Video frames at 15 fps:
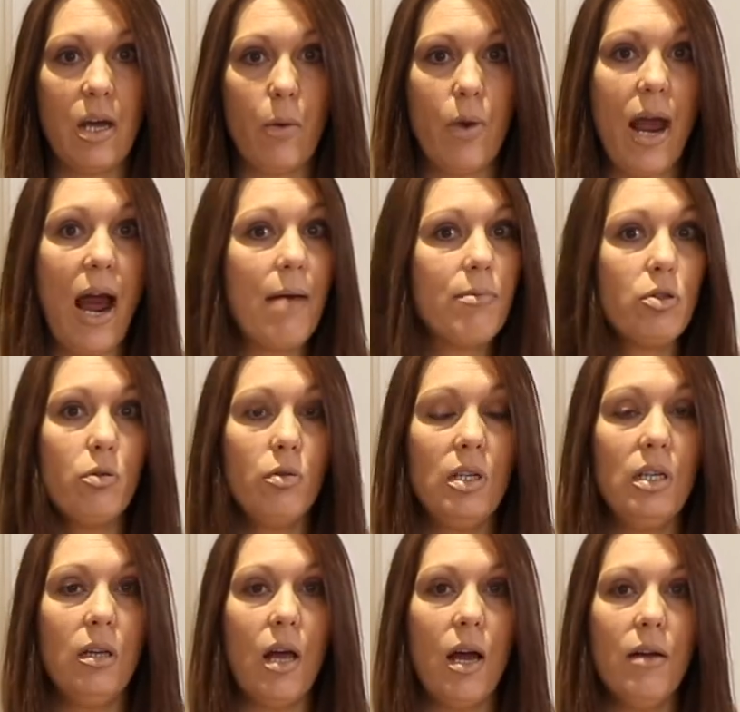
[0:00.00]
that we
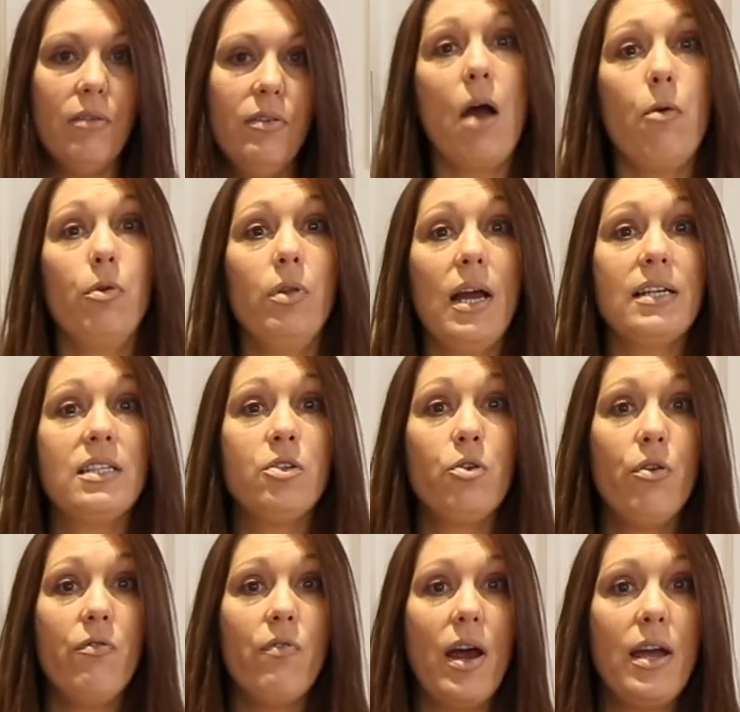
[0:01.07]
absolutely love. I would like to
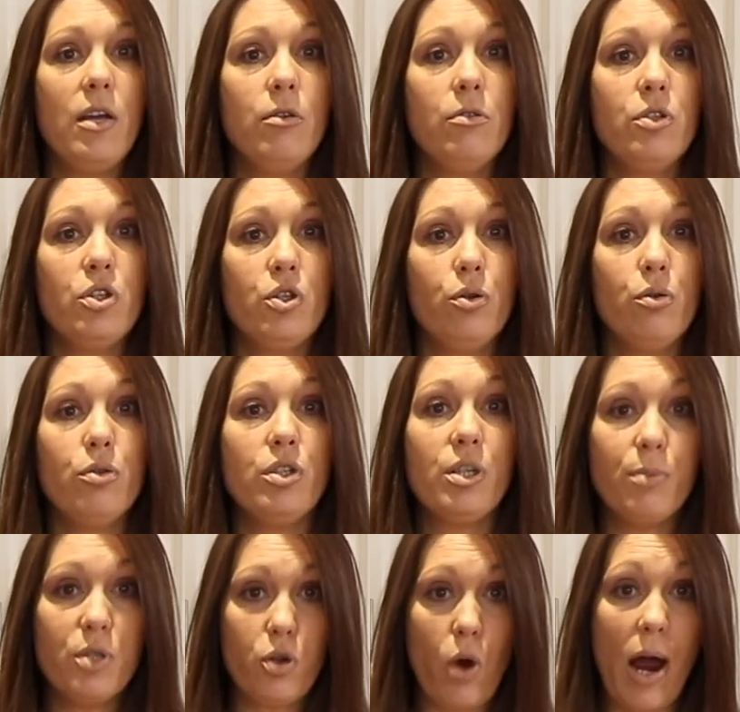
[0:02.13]
invite you to
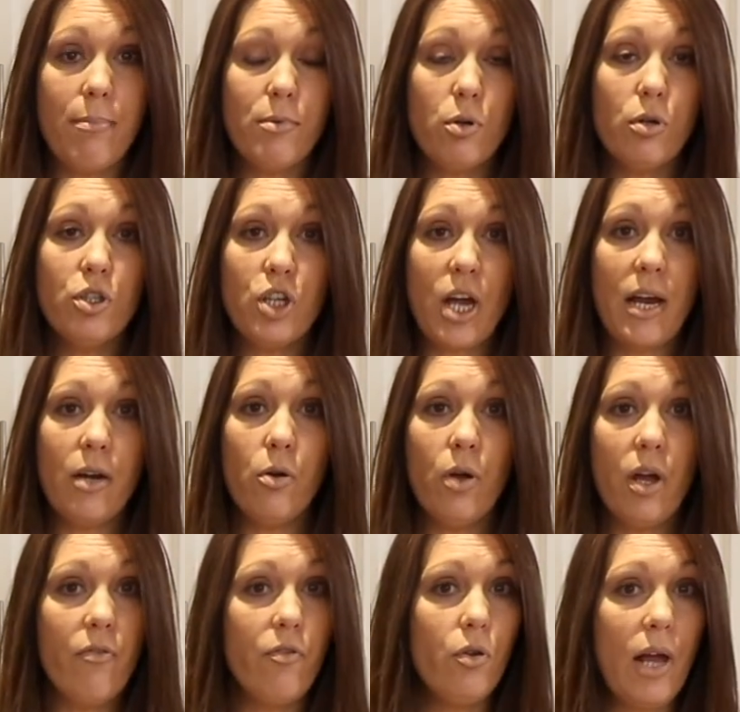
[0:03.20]
subscribe to our channel
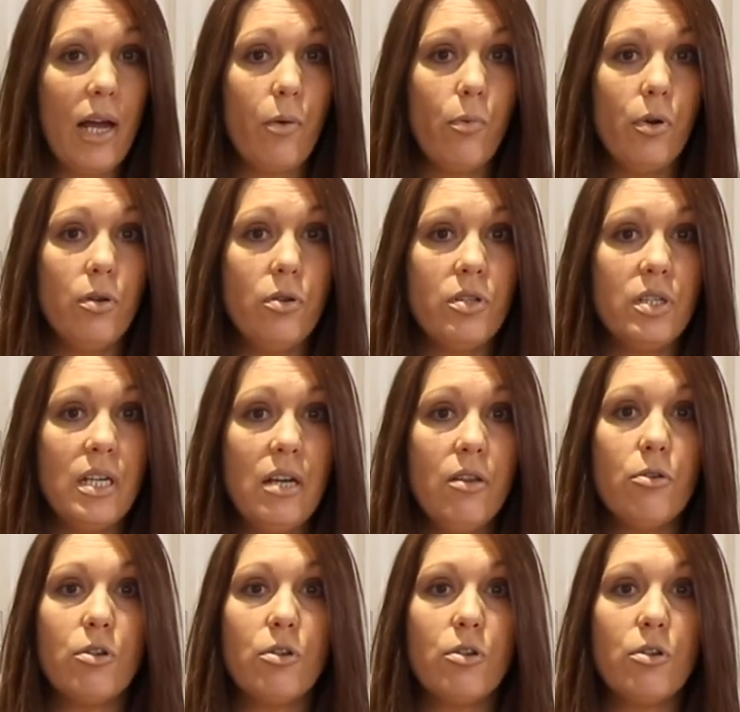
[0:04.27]
if you like what you see.